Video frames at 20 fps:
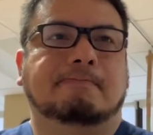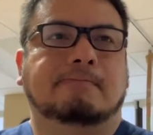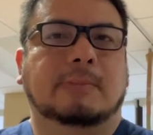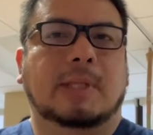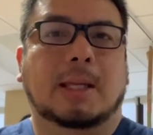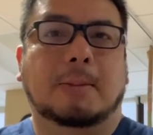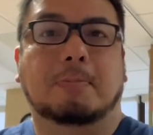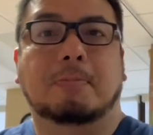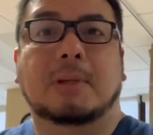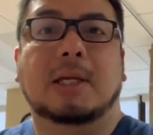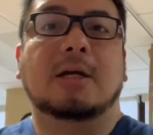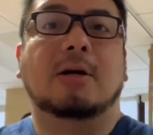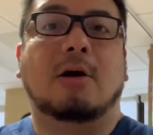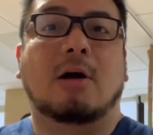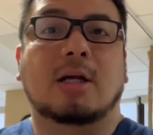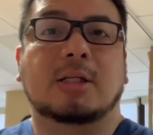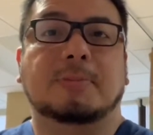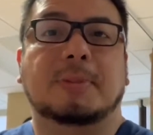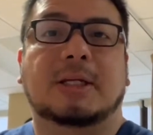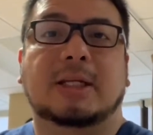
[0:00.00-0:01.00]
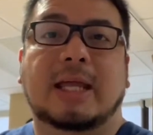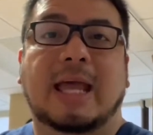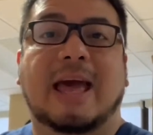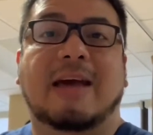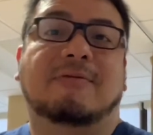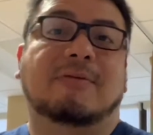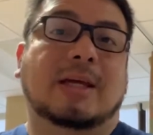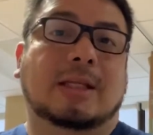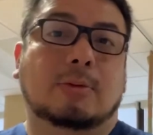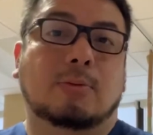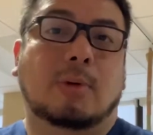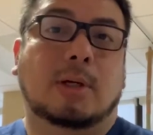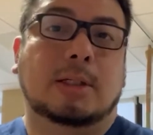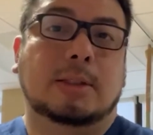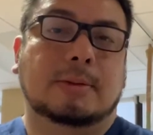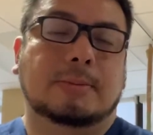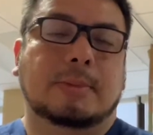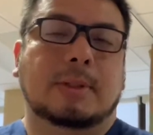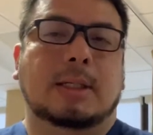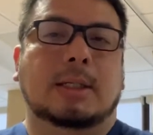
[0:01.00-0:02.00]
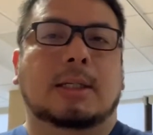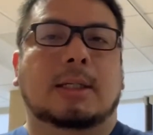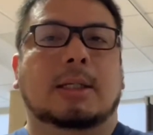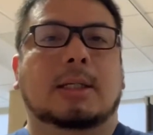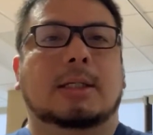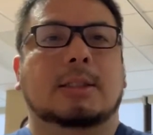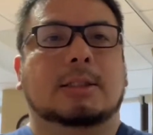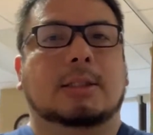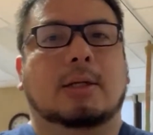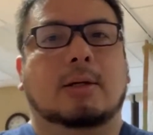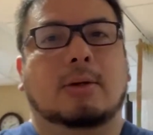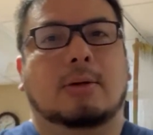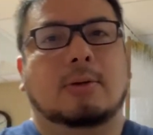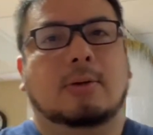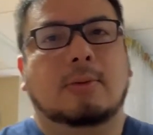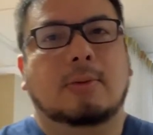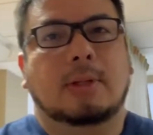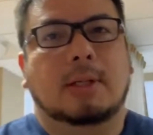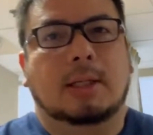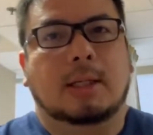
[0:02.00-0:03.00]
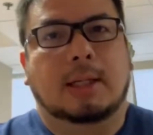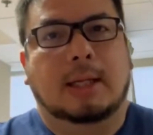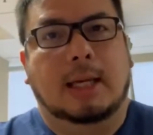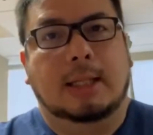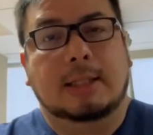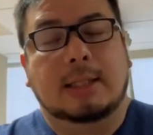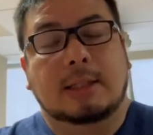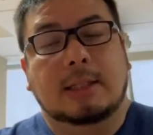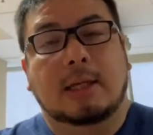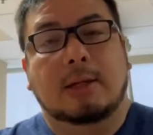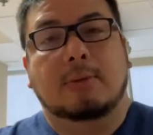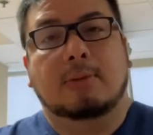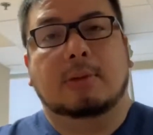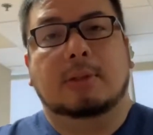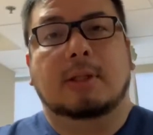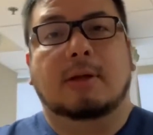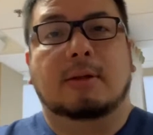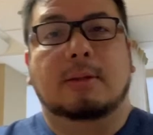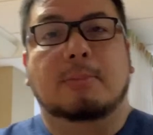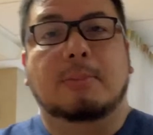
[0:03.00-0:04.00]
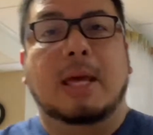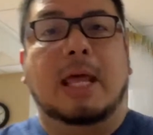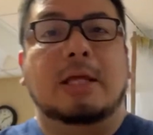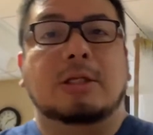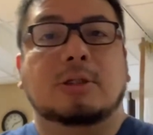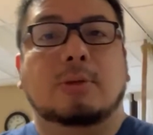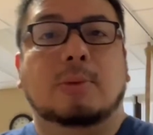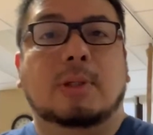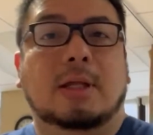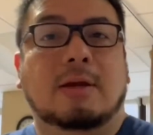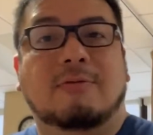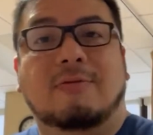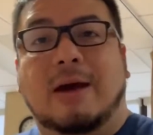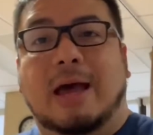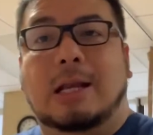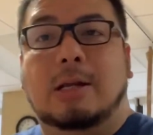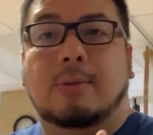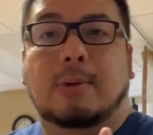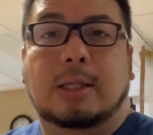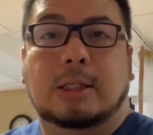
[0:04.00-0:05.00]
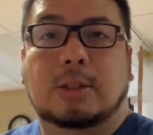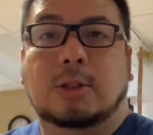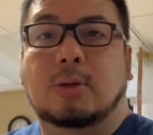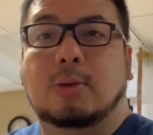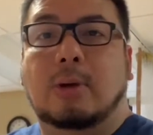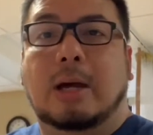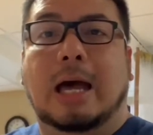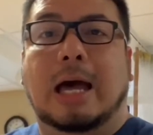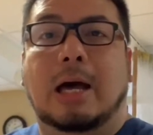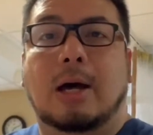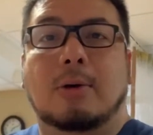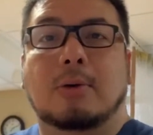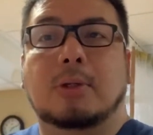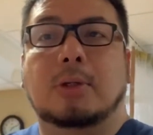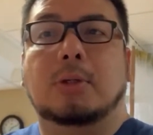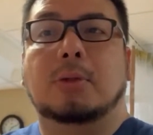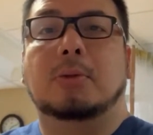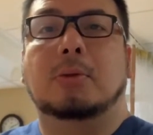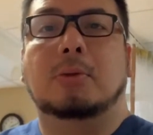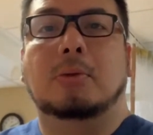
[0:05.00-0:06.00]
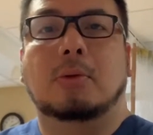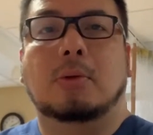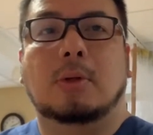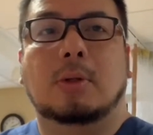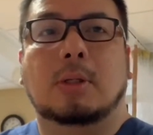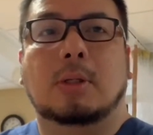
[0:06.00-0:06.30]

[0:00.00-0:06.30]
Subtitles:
like bigger hospital, they have that one. So, and then the manager will evaluate you how you